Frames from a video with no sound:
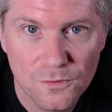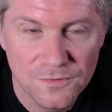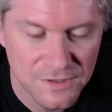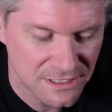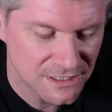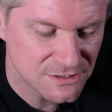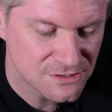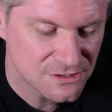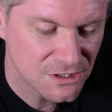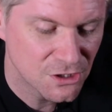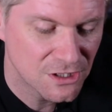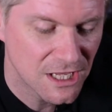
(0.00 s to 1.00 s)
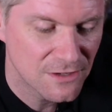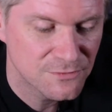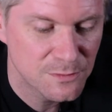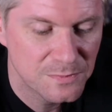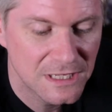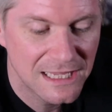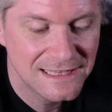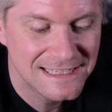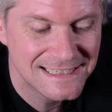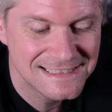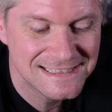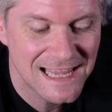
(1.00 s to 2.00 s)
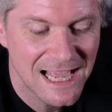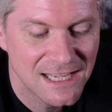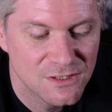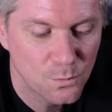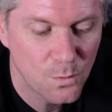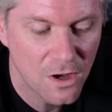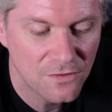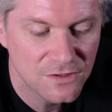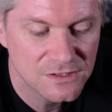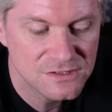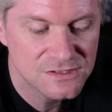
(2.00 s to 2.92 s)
of these, you'd have to play the exact one that